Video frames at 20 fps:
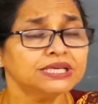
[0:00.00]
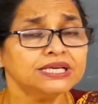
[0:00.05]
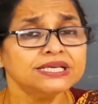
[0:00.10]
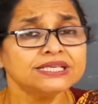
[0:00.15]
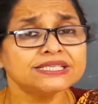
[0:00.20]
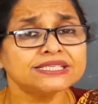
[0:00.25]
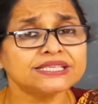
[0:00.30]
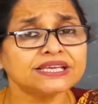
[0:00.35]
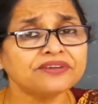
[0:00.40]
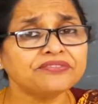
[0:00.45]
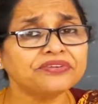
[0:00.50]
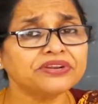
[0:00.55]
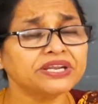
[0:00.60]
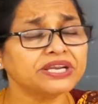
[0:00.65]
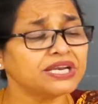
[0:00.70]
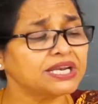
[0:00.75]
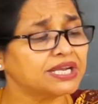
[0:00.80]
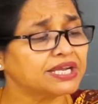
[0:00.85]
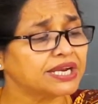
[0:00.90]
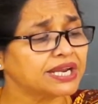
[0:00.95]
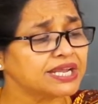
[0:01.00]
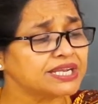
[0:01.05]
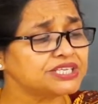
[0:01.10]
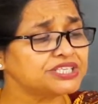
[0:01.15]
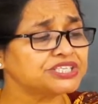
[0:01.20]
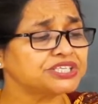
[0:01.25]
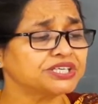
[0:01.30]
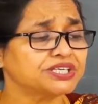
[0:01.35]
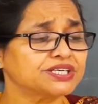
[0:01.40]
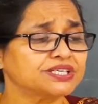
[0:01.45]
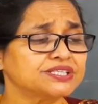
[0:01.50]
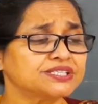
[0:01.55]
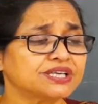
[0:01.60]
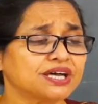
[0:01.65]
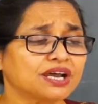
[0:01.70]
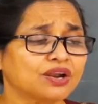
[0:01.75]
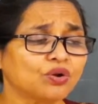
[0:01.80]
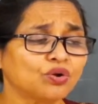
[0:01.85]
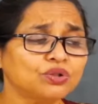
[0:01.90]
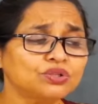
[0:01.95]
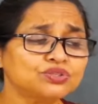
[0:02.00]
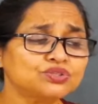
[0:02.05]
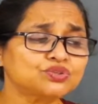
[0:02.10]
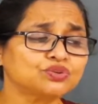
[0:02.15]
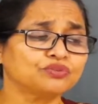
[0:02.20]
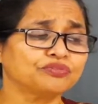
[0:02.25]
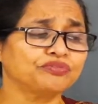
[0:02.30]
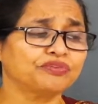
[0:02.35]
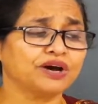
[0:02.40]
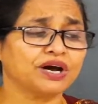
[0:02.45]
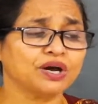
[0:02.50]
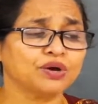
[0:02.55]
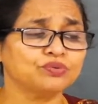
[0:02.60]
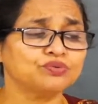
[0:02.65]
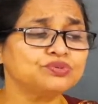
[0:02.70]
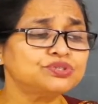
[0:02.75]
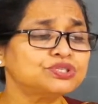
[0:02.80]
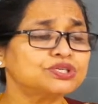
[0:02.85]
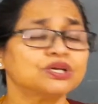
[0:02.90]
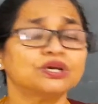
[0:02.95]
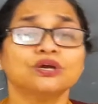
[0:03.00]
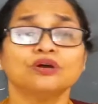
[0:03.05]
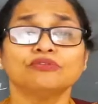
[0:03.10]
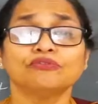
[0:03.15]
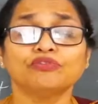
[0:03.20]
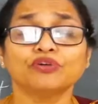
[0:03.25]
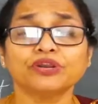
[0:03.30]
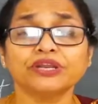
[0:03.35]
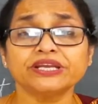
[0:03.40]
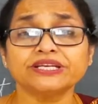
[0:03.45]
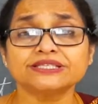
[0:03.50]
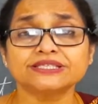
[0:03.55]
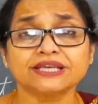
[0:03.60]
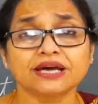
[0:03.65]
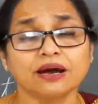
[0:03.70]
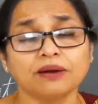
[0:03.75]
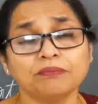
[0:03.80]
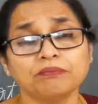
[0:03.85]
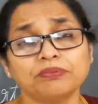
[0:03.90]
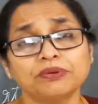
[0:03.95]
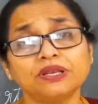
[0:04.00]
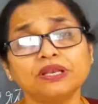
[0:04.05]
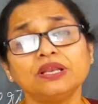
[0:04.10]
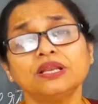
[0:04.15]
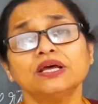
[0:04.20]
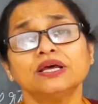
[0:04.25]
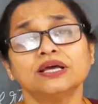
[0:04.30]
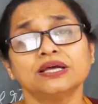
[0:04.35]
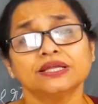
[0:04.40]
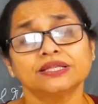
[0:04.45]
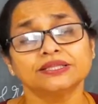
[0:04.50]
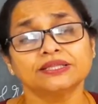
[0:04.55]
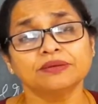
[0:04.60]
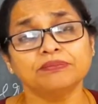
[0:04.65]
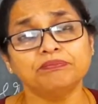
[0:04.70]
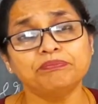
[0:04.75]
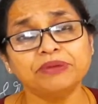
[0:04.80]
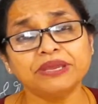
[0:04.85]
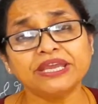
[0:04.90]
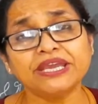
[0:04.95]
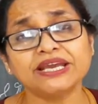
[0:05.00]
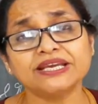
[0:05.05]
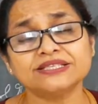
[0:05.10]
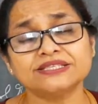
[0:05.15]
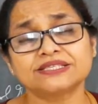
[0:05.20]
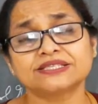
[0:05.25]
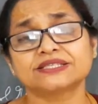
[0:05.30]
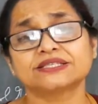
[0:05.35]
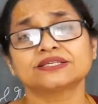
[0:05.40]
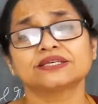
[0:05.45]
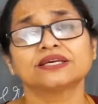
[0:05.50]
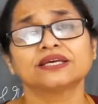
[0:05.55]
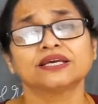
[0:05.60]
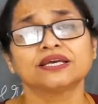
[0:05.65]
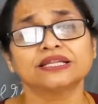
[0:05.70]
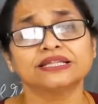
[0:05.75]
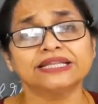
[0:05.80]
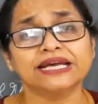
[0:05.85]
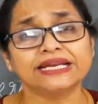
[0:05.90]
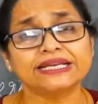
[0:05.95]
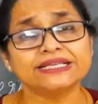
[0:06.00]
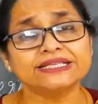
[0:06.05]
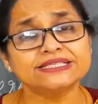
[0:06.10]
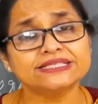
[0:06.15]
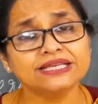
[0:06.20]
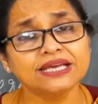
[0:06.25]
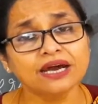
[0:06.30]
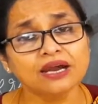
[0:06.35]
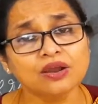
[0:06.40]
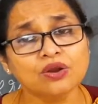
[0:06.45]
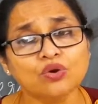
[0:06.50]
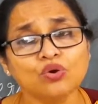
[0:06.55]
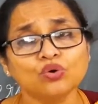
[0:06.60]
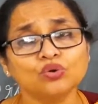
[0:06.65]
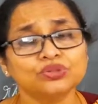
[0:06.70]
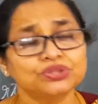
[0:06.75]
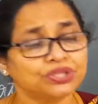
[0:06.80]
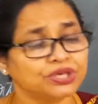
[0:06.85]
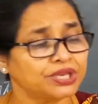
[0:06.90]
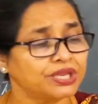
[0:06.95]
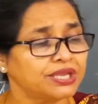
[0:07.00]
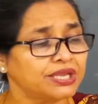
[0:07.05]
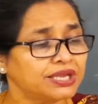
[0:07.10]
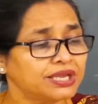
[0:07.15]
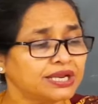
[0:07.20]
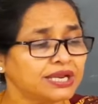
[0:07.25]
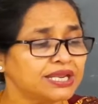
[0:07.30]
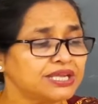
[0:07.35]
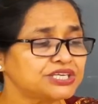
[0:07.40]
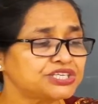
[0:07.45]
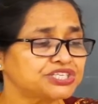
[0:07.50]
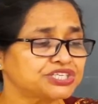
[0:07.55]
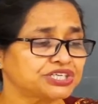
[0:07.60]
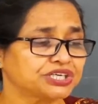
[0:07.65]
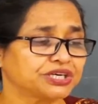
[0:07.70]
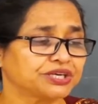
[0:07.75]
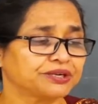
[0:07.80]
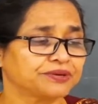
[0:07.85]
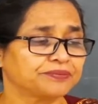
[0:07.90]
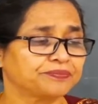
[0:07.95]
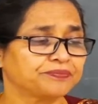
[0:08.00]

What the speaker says: Several glaciers are also found, for example, the biggest, that is Gangotri Glacier.